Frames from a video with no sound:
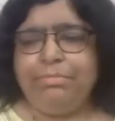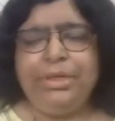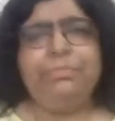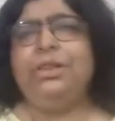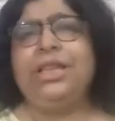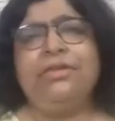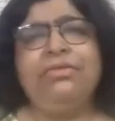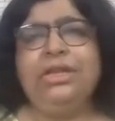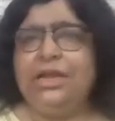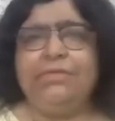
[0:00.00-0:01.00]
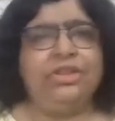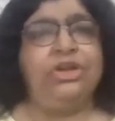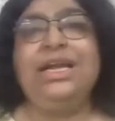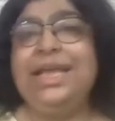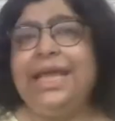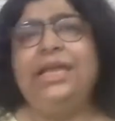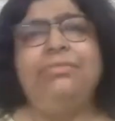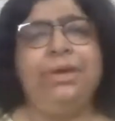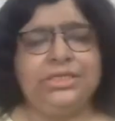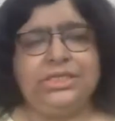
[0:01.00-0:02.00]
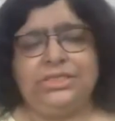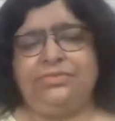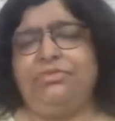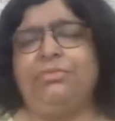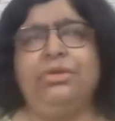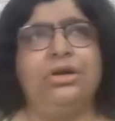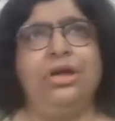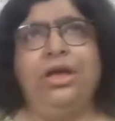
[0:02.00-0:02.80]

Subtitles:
people that we deal with on a daily basis from the